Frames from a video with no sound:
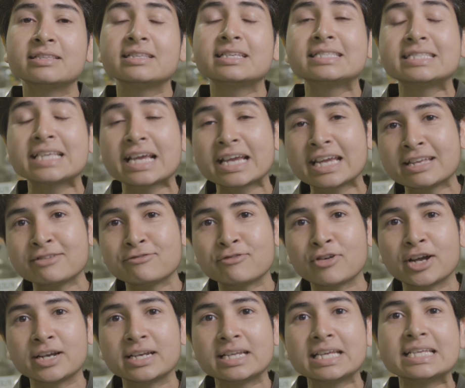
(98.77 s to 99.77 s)
The second
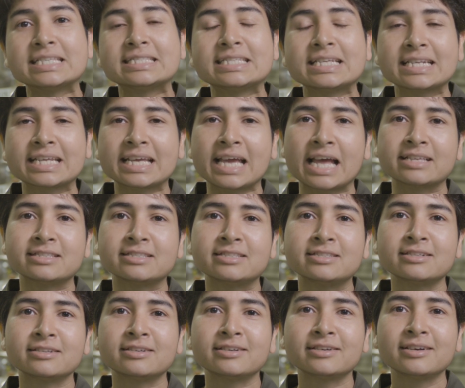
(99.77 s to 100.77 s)
one is in
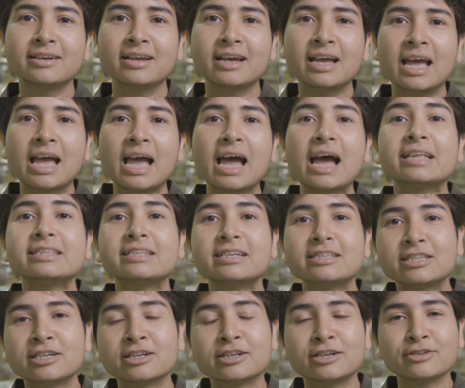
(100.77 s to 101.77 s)
cancer. And the
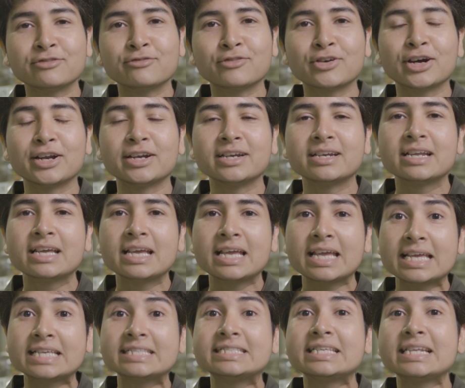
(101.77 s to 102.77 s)
third one
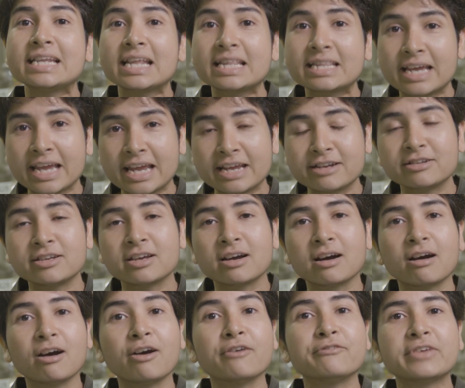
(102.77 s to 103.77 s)
is in the
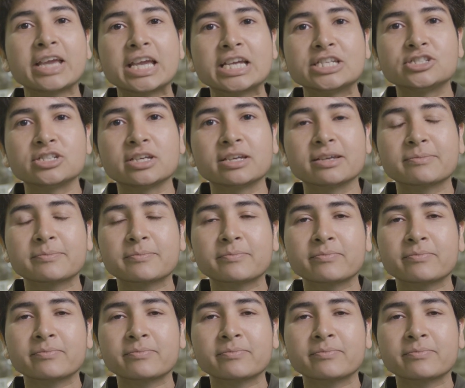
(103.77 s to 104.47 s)
area of aging.